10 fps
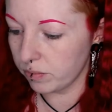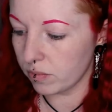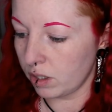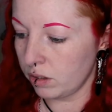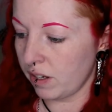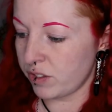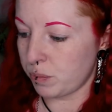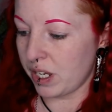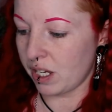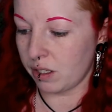I'm going to have to
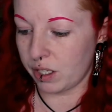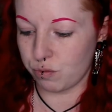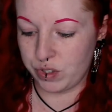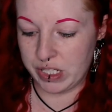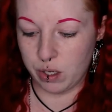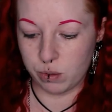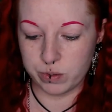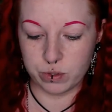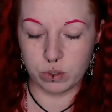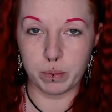break out like a really old
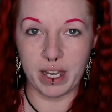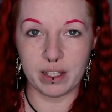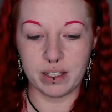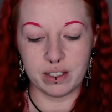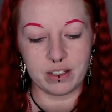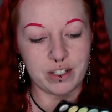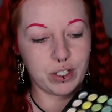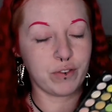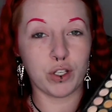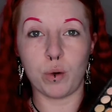school palette. I don't
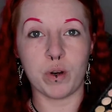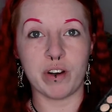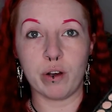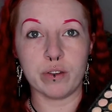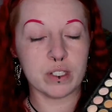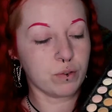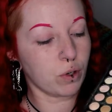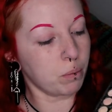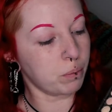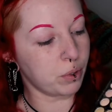even know where I got this
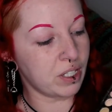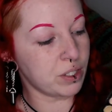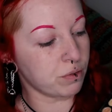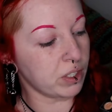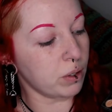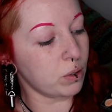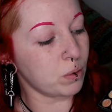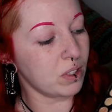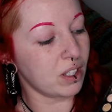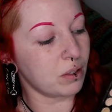from, but it's a really old
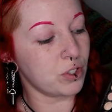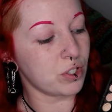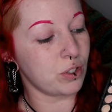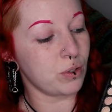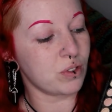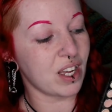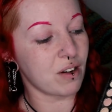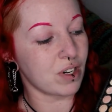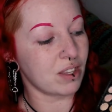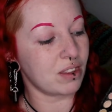one. I'm just going to use
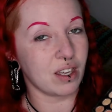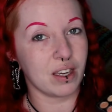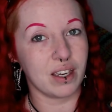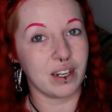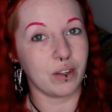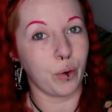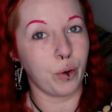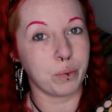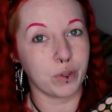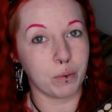that red there in the
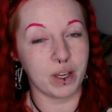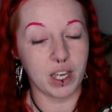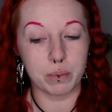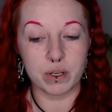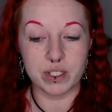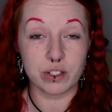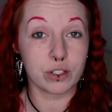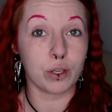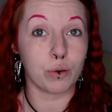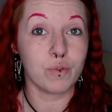hope that my eyebrows
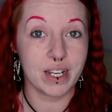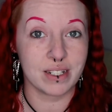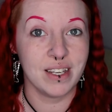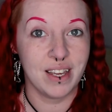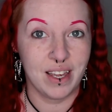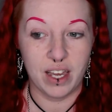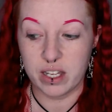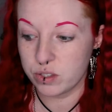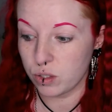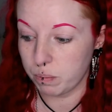actually go red
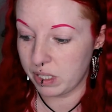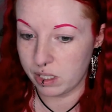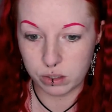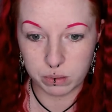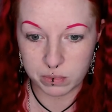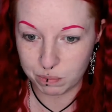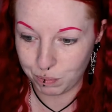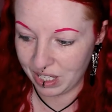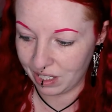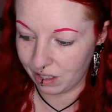and stop being luminous
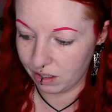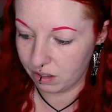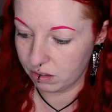pink.